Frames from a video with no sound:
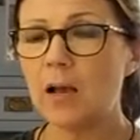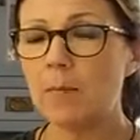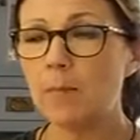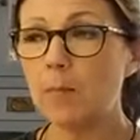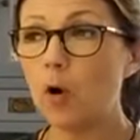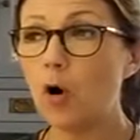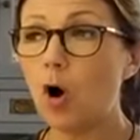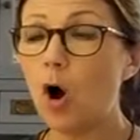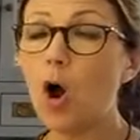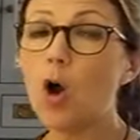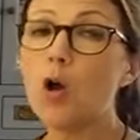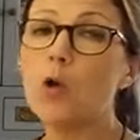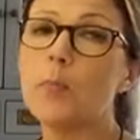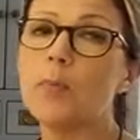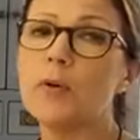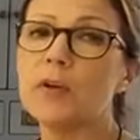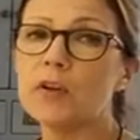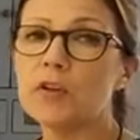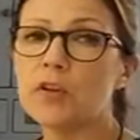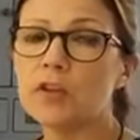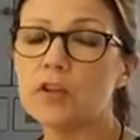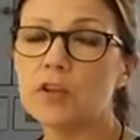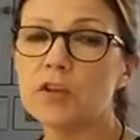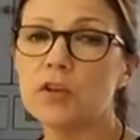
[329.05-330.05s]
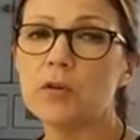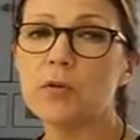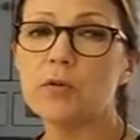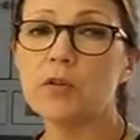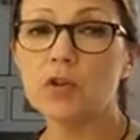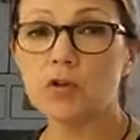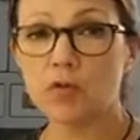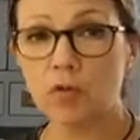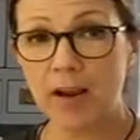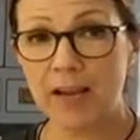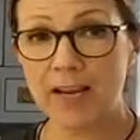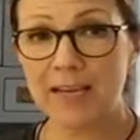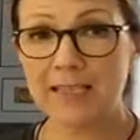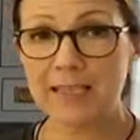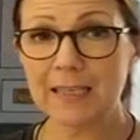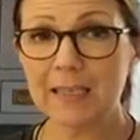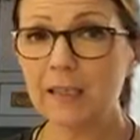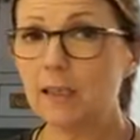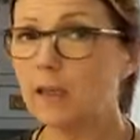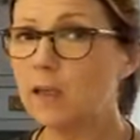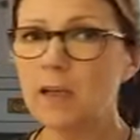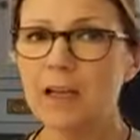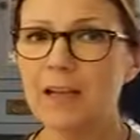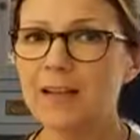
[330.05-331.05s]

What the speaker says: more open to trading.